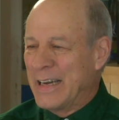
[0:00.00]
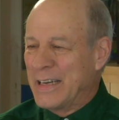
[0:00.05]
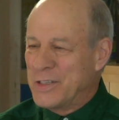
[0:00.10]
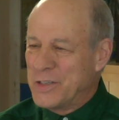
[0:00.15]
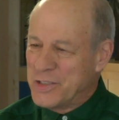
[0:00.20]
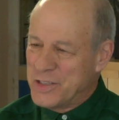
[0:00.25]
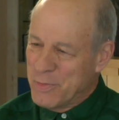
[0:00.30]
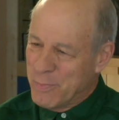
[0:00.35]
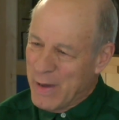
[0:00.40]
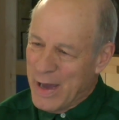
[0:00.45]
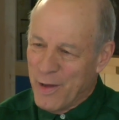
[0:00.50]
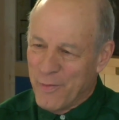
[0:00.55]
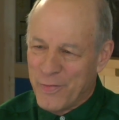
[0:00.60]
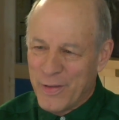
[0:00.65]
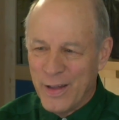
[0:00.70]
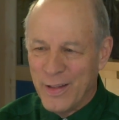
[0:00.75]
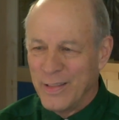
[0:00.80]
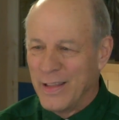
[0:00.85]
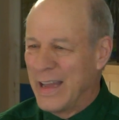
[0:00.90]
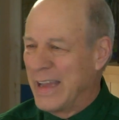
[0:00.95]
I just about
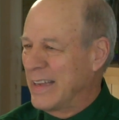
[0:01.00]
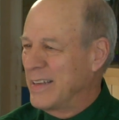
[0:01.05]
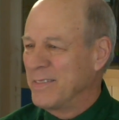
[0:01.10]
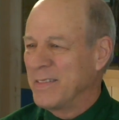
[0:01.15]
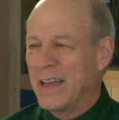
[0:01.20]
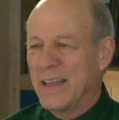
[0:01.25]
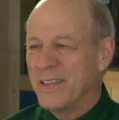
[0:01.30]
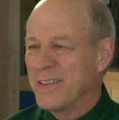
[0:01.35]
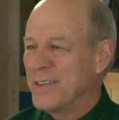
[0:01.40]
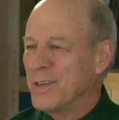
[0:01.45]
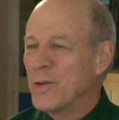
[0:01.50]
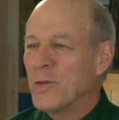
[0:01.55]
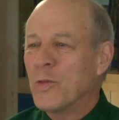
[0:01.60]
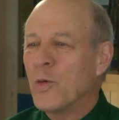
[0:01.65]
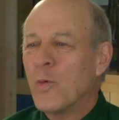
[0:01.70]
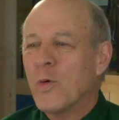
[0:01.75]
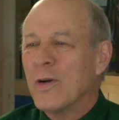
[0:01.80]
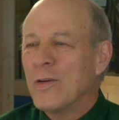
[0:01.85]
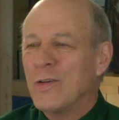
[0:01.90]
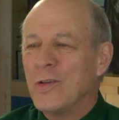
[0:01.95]
felt like you know
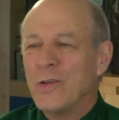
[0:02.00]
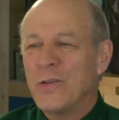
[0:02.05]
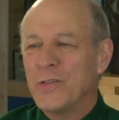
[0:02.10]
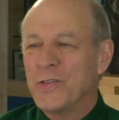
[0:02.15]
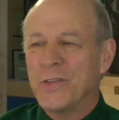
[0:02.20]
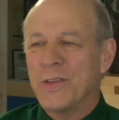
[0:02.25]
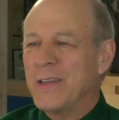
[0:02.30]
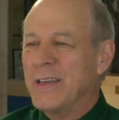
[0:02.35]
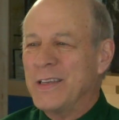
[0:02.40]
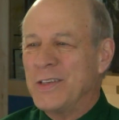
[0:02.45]
the world